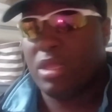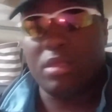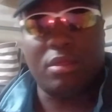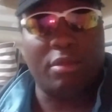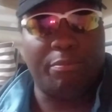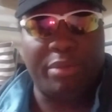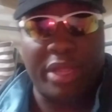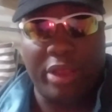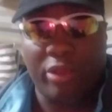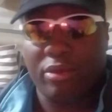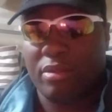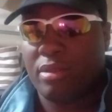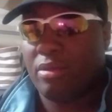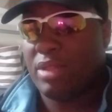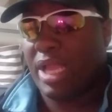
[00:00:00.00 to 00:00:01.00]
Some
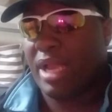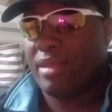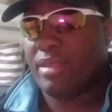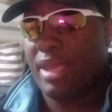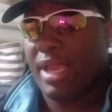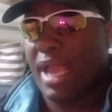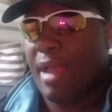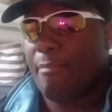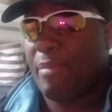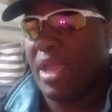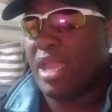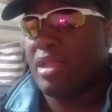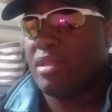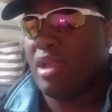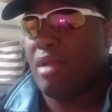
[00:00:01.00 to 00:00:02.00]
players, like I said, got
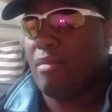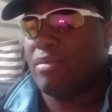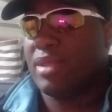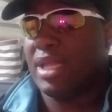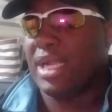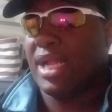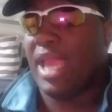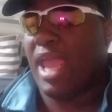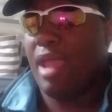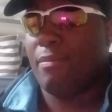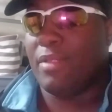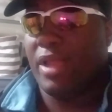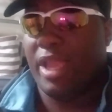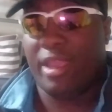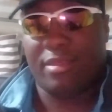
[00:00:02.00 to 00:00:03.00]
banged up, so they're gonna
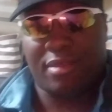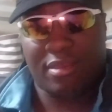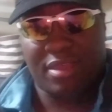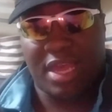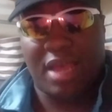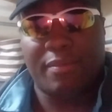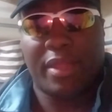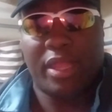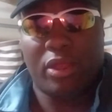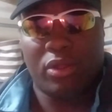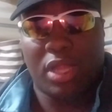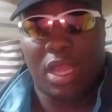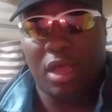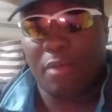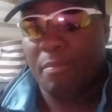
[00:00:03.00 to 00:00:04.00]
have a little extra time to
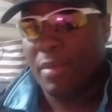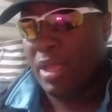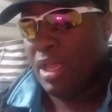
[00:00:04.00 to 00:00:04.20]
heal up.